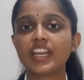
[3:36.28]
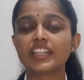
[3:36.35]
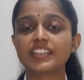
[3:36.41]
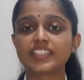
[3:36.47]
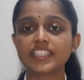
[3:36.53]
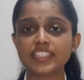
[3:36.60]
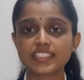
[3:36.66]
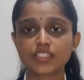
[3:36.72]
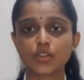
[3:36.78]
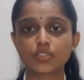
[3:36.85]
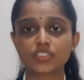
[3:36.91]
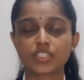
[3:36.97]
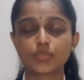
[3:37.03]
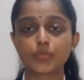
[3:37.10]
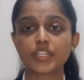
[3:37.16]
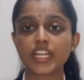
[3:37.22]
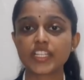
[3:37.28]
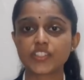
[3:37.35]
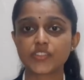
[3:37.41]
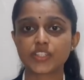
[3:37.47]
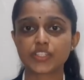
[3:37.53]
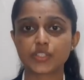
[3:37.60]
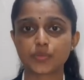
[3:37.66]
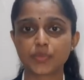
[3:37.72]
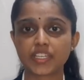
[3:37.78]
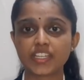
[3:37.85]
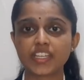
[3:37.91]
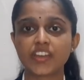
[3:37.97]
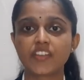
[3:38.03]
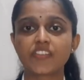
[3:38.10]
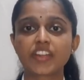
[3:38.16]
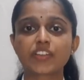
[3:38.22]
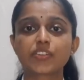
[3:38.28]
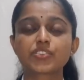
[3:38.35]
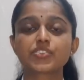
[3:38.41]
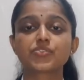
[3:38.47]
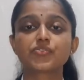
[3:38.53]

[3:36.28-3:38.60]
This co-stimulatory domain recruits